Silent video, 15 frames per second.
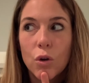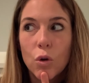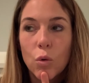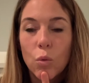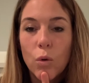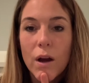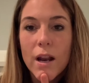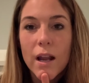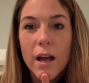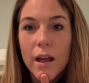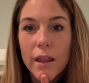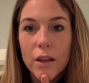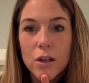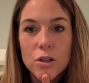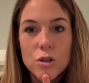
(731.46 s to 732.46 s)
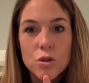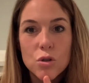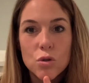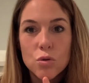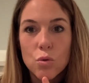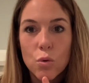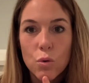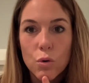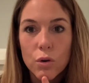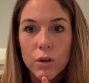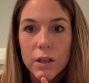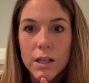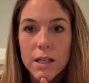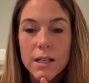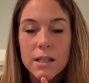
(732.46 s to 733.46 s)
what other
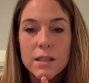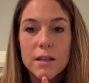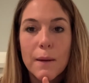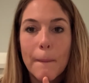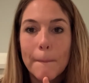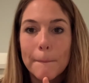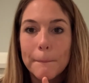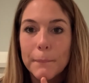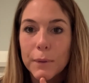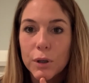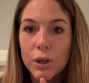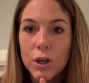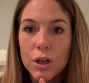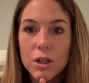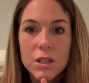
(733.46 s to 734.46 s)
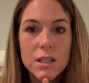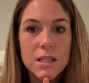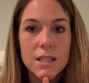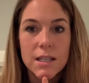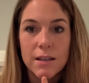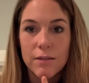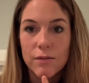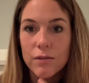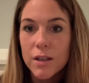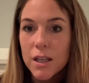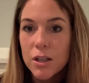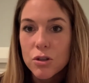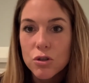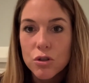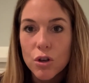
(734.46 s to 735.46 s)
stories, books,
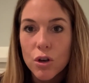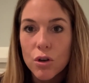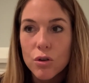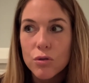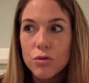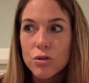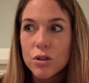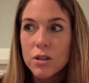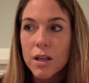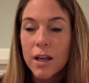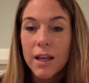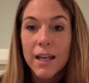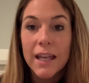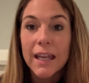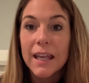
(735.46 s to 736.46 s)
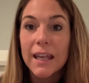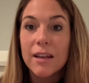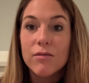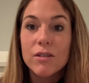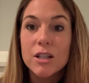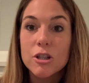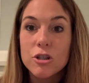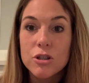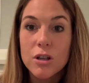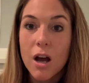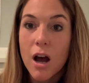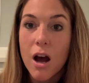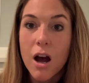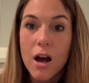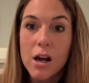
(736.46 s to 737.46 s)
TV shows, even
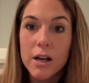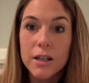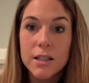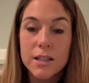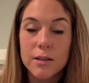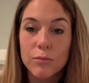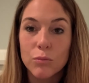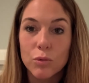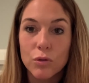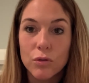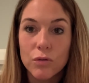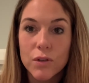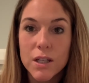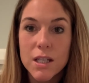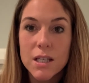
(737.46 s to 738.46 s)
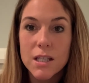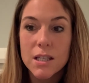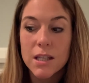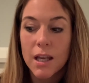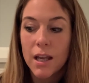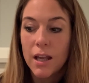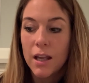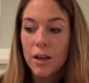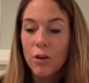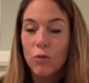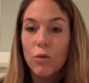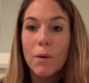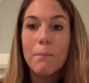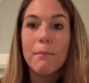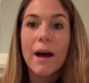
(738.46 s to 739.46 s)
songs and movies
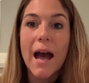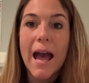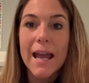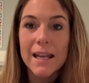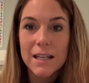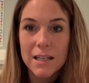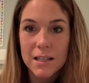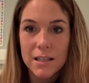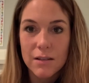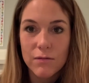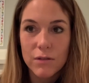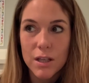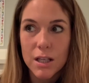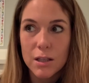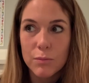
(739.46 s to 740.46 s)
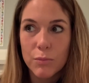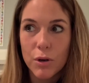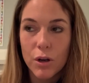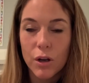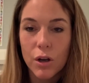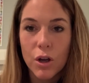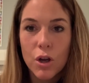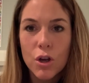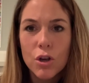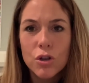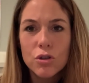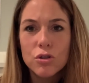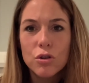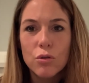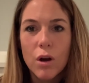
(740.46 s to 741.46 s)
remind us of this book.
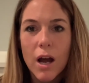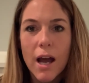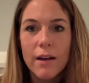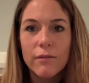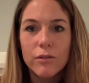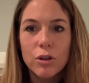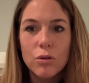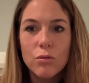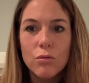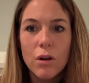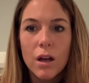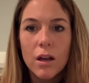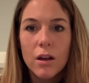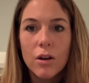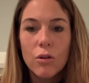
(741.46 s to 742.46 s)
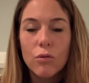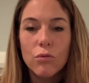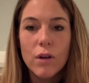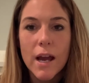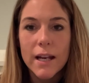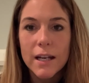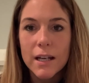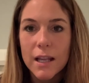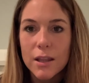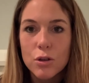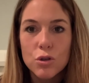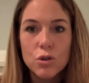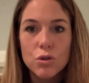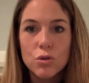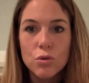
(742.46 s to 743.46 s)
So have you read another
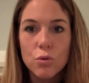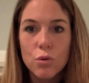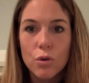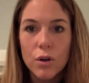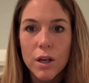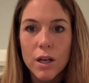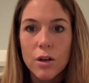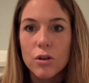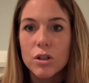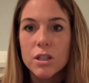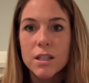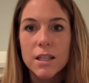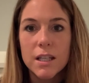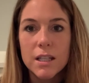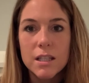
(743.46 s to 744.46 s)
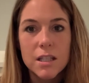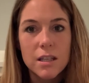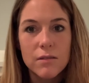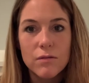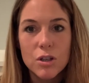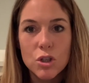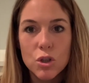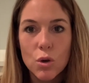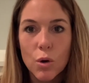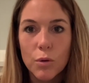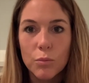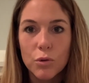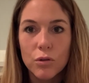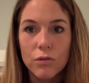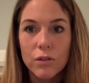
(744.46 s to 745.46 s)
story or seen a TV show or
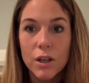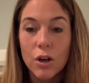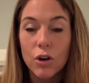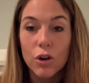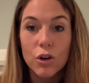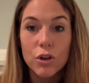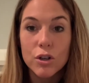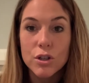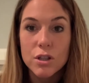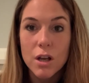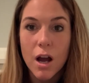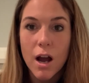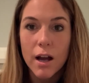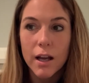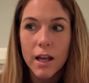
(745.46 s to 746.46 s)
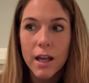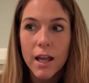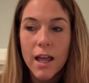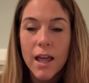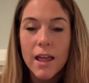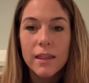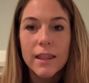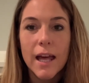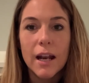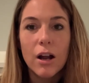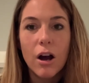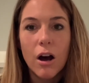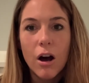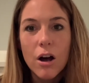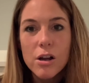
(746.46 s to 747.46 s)
movie or heard a song that
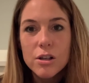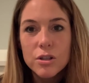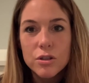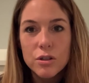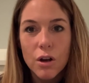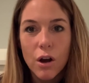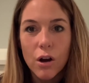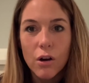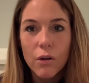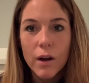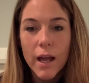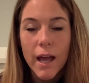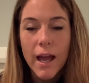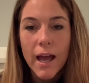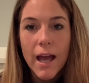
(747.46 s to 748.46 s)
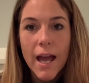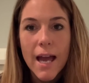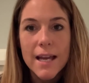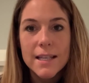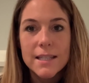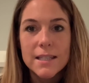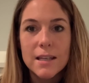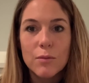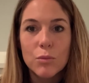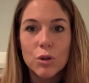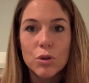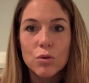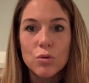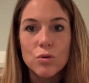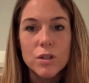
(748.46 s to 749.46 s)
also has
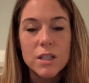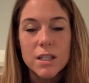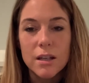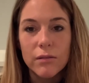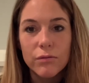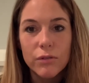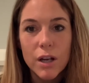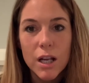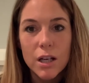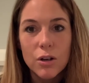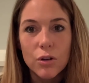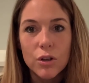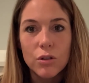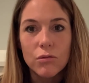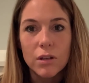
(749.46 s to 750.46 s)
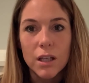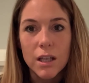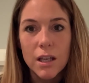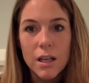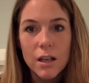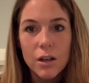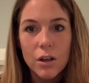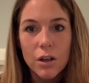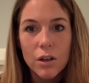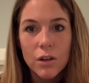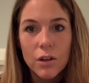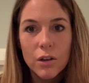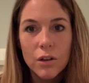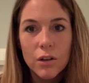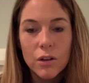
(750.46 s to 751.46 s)
someone who's different or unique,
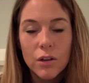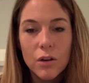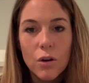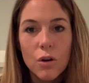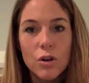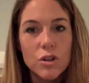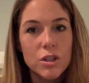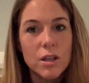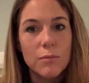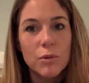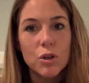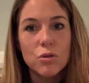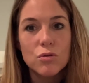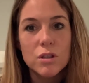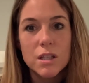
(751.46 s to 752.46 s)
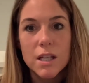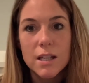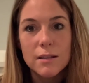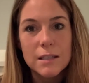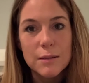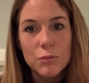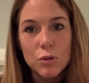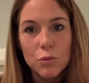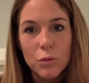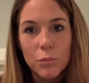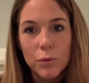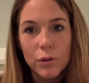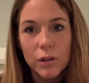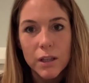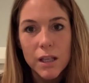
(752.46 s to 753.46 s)
or someone who stands up to a
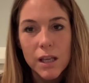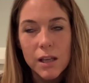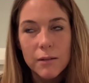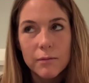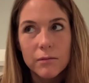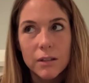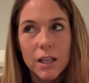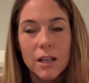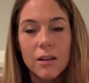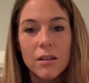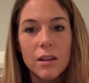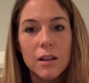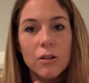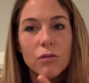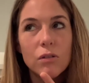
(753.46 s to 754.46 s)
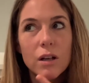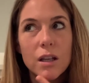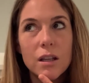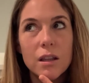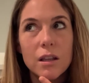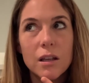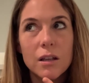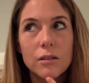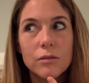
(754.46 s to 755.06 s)
bully? Can you think of anything?